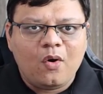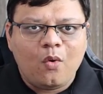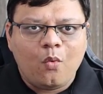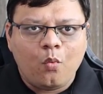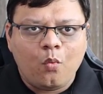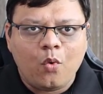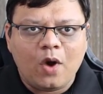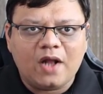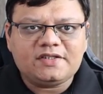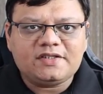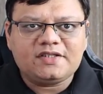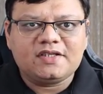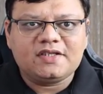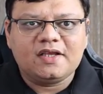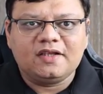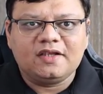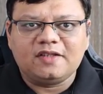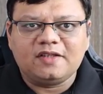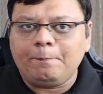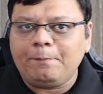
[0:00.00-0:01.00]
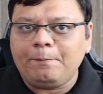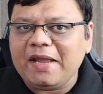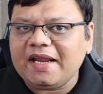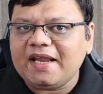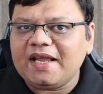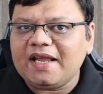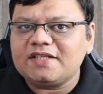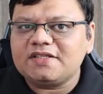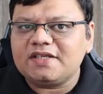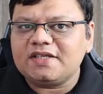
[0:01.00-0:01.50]
Once the
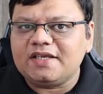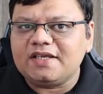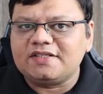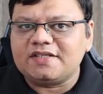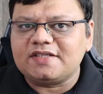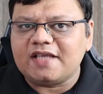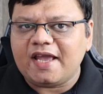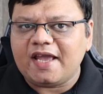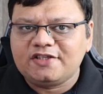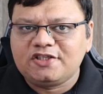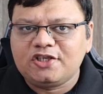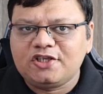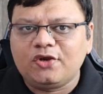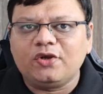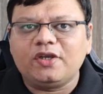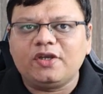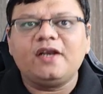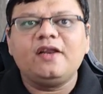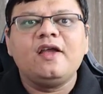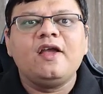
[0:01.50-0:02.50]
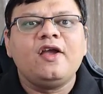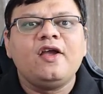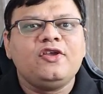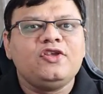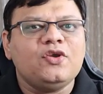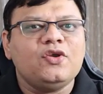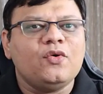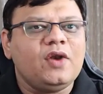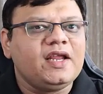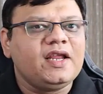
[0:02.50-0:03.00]
package is executed,
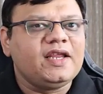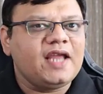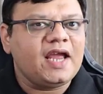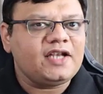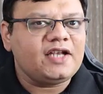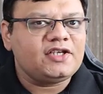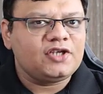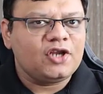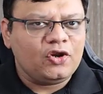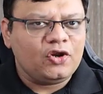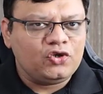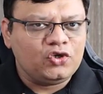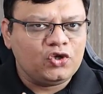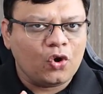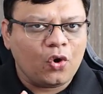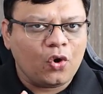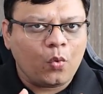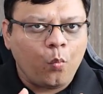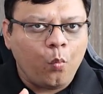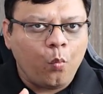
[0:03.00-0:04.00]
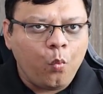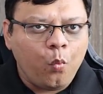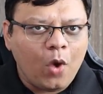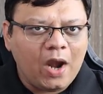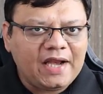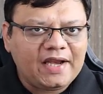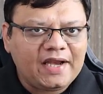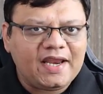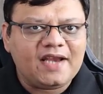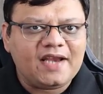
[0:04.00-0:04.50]
you will get your
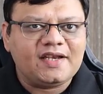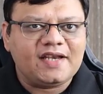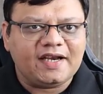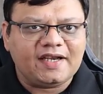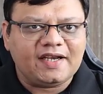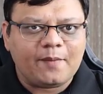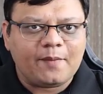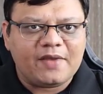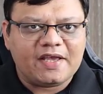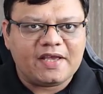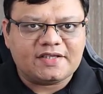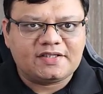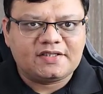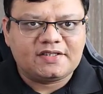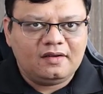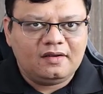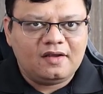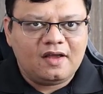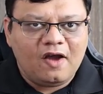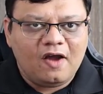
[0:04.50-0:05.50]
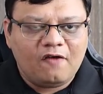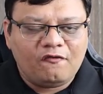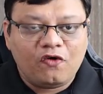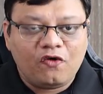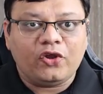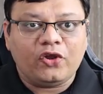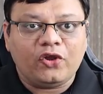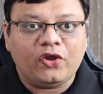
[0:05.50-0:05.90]
working database for your